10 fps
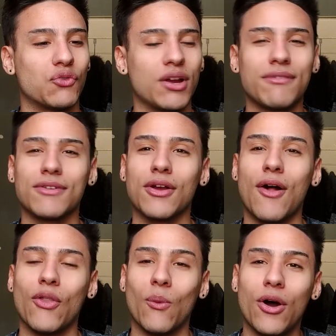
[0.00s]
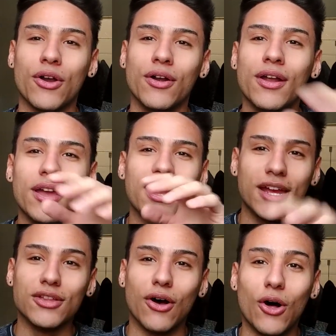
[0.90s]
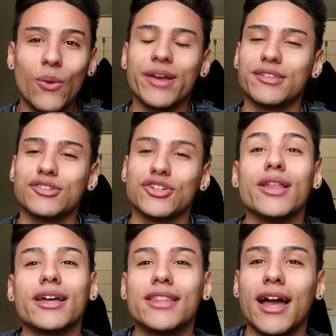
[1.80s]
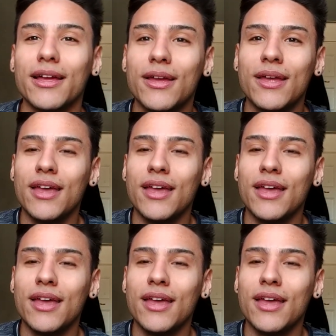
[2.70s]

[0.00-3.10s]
drifting on the water in the hallways and shit like that.